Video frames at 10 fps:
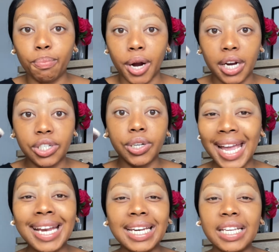brush,
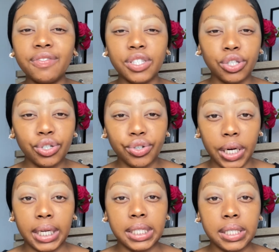it leaves
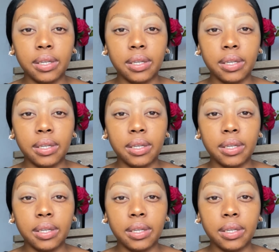streaks.